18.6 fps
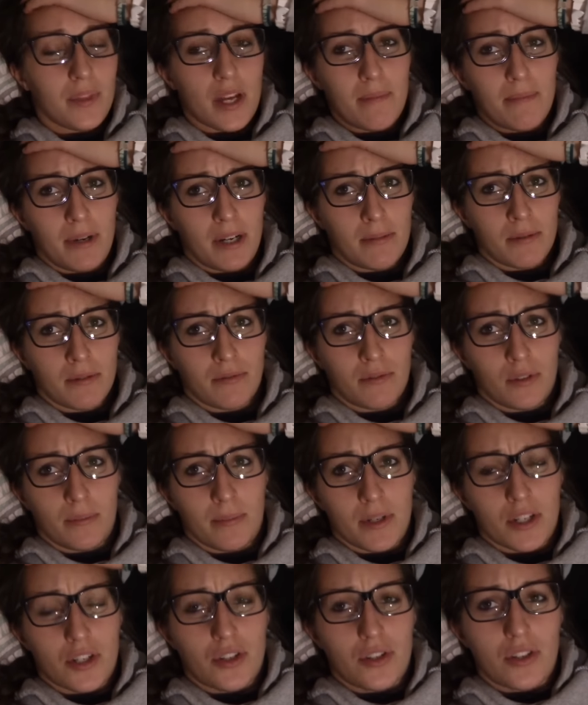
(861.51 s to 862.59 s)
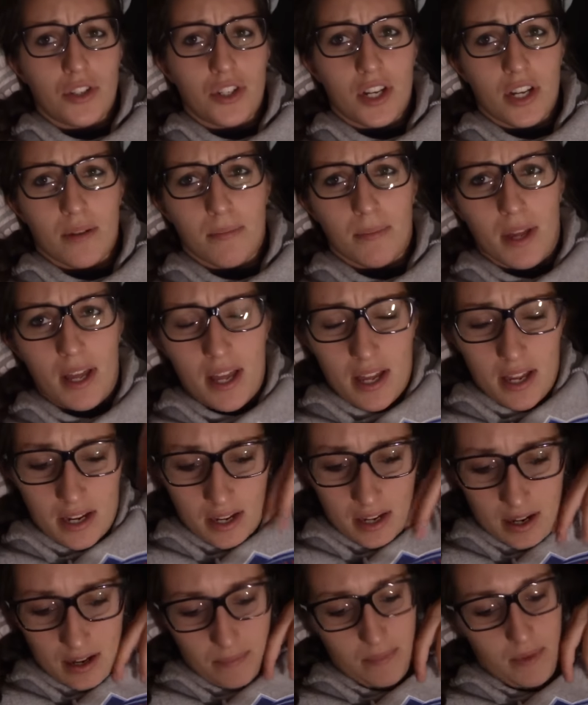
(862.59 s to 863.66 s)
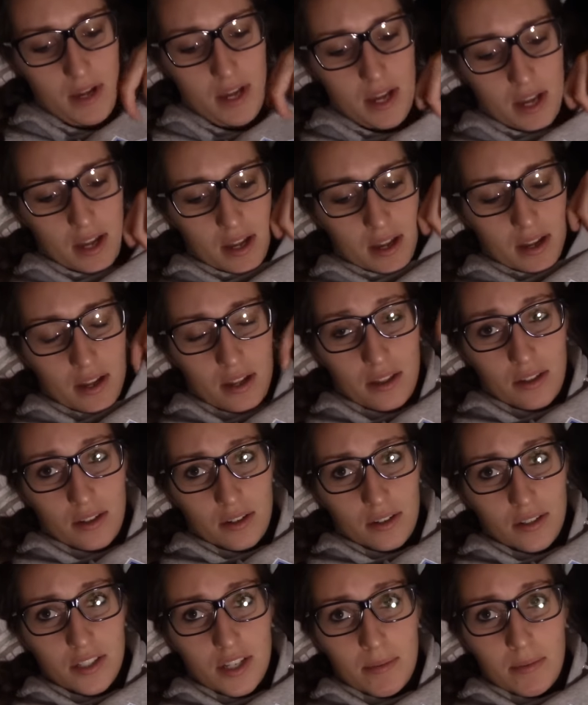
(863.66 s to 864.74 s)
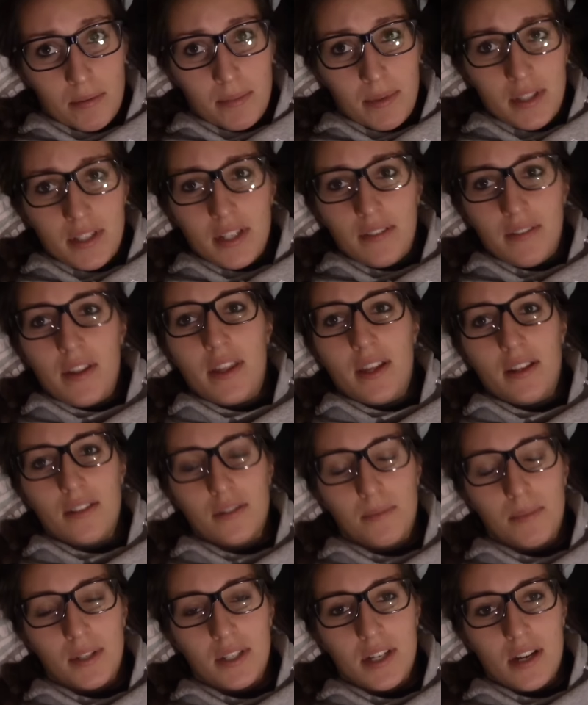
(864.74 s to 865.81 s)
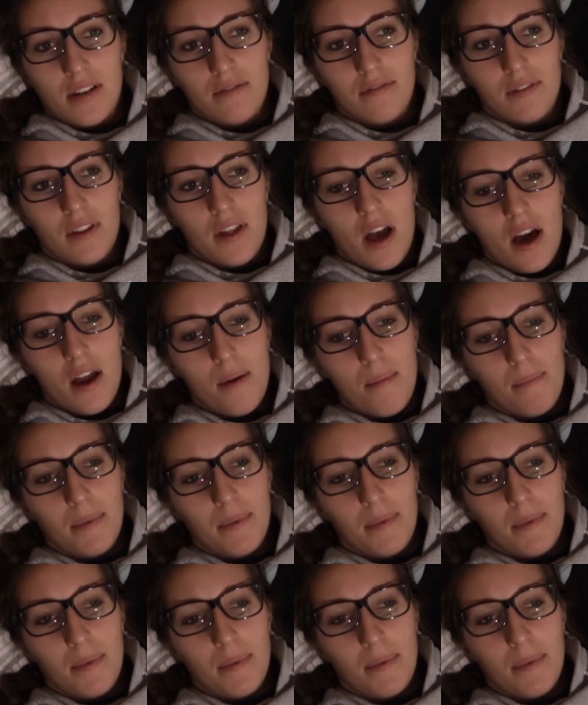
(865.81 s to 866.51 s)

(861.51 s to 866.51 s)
Bear Performance Gym and their supplements and everything. So I'm excited for that.